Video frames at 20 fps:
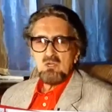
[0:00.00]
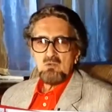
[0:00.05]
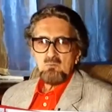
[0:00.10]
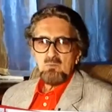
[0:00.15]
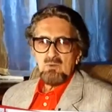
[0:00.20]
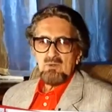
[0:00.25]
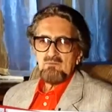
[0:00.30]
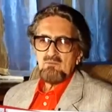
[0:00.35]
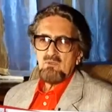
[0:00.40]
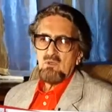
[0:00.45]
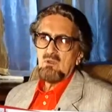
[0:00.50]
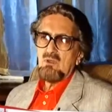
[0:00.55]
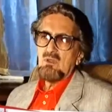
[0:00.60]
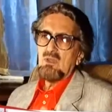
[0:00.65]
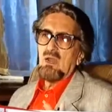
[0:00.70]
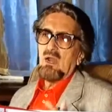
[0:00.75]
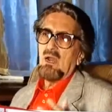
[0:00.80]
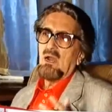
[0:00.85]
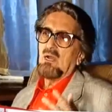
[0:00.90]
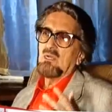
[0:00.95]
it's not one of your
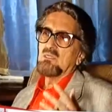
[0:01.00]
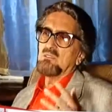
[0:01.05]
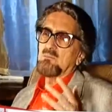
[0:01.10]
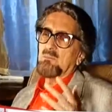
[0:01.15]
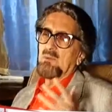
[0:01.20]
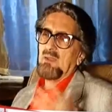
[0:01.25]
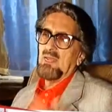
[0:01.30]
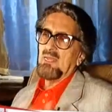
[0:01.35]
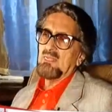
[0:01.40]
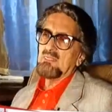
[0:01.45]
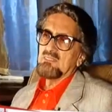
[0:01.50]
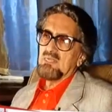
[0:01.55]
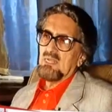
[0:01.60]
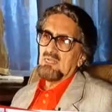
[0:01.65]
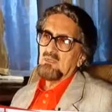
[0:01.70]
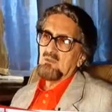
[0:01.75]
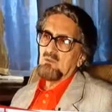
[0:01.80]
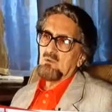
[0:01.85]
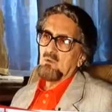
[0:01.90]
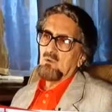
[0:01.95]
large brands
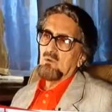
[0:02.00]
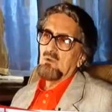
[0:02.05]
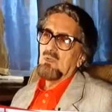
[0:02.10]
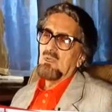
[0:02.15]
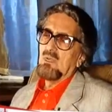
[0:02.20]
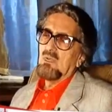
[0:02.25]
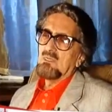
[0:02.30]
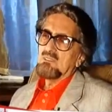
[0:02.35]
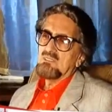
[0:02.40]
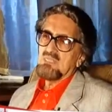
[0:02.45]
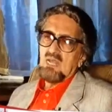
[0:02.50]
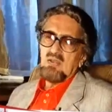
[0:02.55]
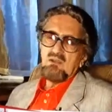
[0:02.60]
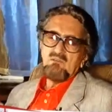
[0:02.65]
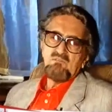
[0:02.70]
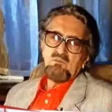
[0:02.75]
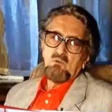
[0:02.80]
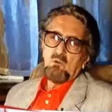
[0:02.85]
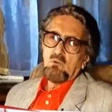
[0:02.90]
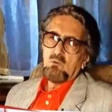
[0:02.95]
like, you know,
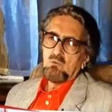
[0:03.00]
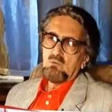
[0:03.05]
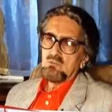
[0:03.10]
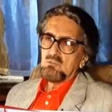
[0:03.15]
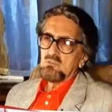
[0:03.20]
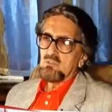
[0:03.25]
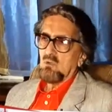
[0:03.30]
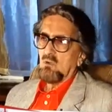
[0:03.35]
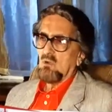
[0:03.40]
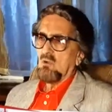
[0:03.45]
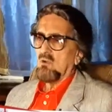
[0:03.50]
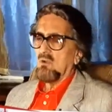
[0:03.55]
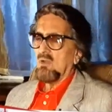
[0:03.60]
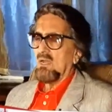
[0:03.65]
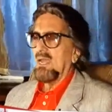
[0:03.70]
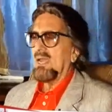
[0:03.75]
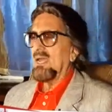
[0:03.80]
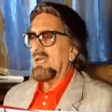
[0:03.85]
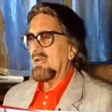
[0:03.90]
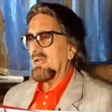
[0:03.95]
cell phones
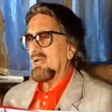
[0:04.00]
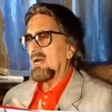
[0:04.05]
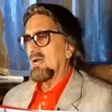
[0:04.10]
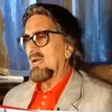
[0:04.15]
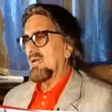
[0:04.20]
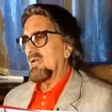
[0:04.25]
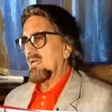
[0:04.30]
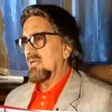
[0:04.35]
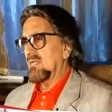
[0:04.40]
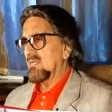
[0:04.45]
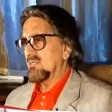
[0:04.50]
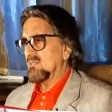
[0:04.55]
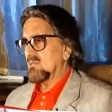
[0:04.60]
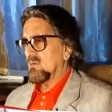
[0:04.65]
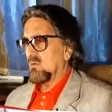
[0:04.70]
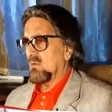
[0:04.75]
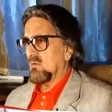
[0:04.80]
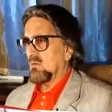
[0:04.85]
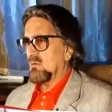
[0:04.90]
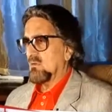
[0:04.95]
or
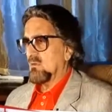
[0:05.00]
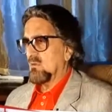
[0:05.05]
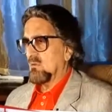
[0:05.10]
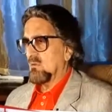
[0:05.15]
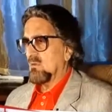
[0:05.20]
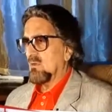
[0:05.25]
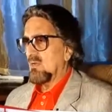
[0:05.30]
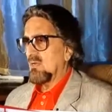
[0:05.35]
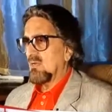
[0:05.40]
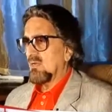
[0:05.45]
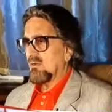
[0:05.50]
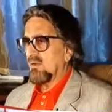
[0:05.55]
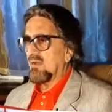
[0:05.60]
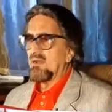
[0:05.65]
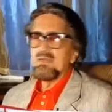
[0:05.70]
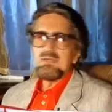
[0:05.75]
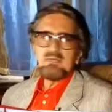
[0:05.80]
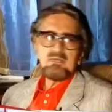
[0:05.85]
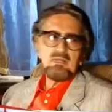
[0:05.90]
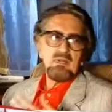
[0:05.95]
airlines or, you know,
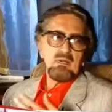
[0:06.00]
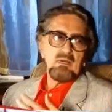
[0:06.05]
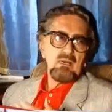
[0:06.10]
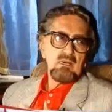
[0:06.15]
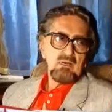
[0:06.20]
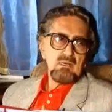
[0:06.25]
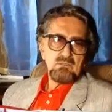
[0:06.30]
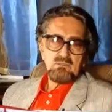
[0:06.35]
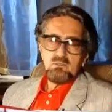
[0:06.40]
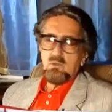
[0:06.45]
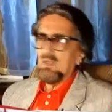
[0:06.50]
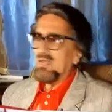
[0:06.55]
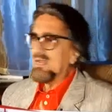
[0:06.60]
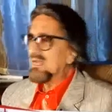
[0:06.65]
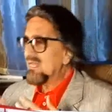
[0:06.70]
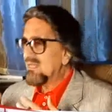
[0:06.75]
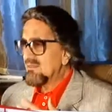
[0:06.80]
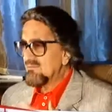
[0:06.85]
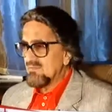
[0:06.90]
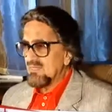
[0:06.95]
credit cards or
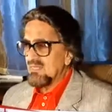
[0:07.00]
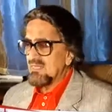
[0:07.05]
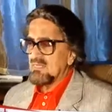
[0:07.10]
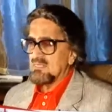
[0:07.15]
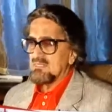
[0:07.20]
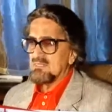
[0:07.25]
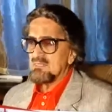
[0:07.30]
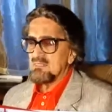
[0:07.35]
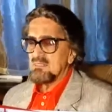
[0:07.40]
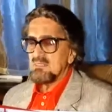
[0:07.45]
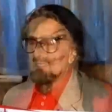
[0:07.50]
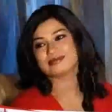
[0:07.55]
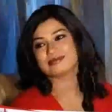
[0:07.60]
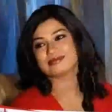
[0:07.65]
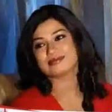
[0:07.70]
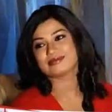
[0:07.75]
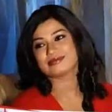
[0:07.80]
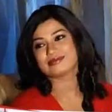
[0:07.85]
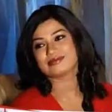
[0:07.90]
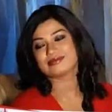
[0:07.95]
any of these.
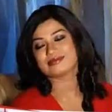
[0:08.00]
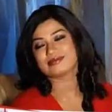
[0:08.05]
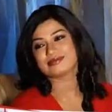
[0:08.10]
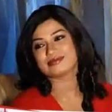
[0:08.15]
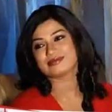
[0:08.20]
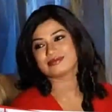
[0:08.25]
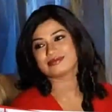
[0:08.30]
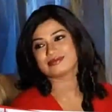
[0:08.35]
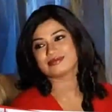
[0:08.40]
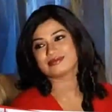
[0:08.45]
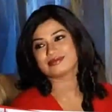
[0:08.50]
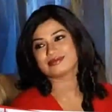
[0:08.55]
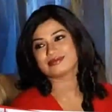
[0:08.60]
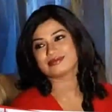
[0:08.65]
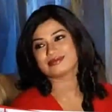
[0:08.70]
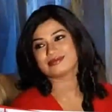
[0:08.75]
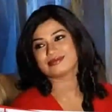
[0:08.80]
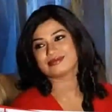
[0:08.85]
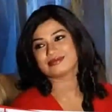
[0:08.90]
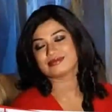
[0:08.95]
It, it is a
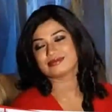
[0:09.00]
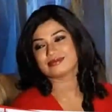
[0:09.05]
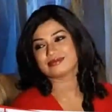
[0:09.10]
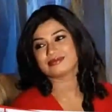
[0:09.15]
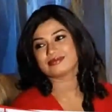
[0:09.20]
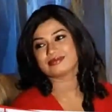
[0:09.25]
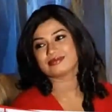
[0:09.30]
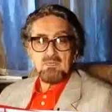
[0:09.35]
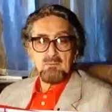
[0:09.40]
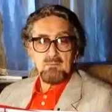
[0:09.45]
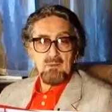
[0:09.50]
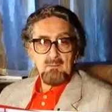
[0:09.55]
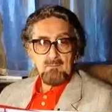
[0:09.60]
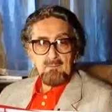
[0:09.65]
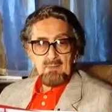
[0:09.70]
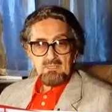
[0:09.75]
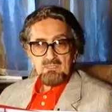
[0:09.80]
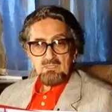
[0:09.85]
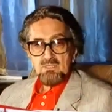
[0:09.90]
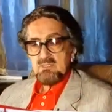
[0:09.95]
brand with a reasonable
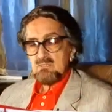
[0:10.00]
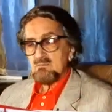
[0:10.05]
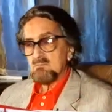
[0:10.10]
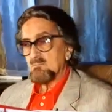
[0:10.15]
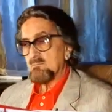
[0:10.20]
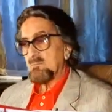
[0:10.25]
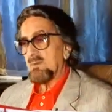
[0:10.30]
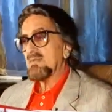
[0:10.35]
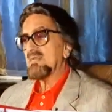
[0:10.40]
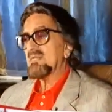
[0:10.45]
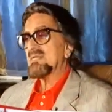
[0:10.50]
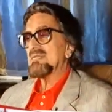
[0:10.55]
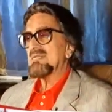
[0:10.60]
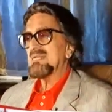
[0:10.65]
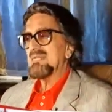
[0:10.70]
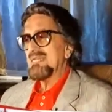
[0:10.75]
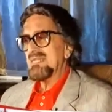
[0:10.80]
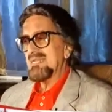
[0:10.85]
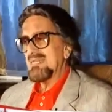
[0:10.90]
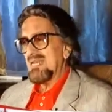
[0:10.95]
budget, but
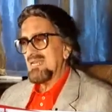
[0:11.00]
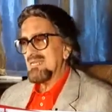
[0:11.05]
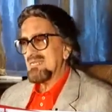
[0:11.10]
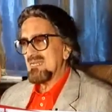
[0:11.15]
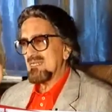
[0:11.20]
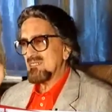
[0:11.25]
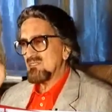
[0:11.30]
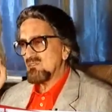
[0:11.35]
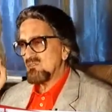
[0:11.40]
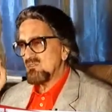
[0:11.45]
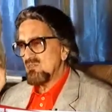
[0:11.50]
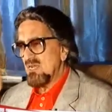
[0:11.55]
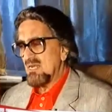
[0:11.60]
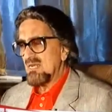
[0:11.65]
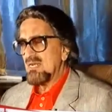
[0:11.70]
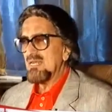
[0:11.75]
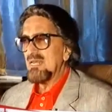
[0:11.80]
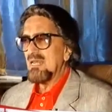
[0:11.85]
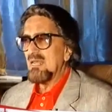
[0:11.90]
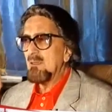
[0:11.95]
the, it has
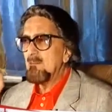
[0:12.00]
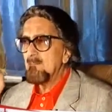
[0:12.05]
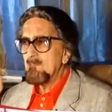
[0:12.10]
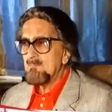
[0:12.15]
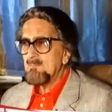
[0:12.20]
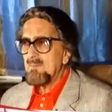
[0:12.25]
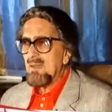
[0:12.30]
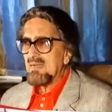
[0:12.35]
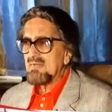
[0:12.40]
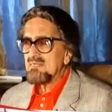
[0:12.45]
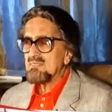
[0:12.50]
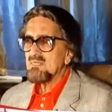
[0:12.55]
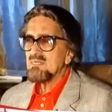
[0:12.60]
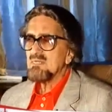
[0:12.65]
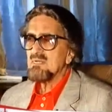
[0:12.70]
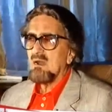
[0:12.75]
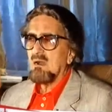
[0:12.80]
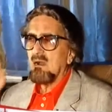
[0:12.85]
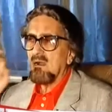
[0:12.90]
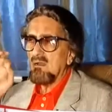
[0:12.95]
really
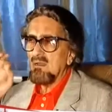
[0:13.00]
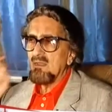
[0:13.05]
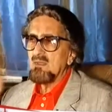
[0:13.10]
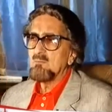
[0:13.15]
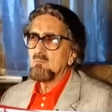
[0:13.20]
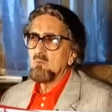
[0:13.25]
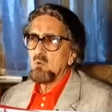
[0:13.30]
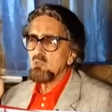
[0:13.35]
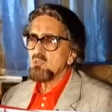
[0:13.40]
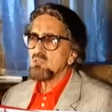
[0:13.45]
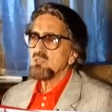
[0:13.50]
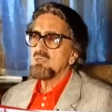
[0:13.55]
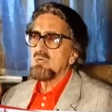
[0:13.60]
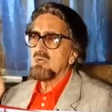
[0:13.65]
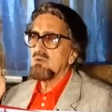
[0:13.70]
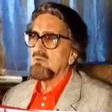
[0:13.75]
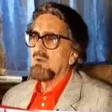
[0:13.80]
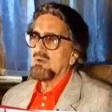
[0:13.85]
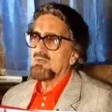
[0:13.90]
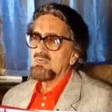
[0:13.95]
impacted our
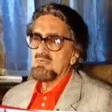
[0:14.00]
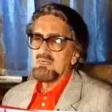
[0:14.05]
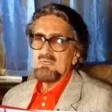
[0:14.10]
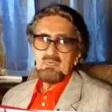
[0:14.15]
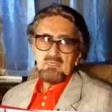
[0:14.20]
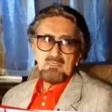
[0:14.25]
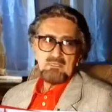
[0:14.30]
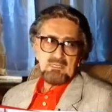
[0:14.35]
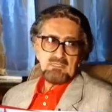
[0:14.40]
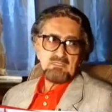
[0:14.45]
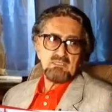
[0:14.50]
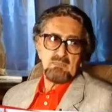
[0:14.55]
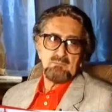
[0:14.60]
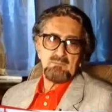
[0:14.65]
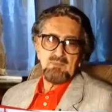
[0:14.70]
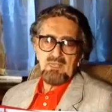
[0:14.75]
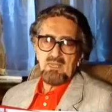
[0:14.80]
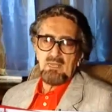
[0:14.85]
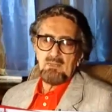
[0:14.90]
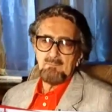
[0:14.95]
emotional retina, and that's
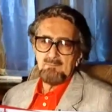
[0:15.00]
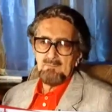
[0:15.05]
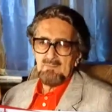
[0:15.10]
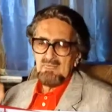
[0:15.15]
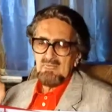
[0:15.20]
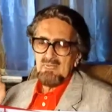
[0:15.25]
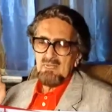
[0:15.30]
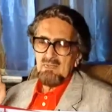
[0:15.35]
something I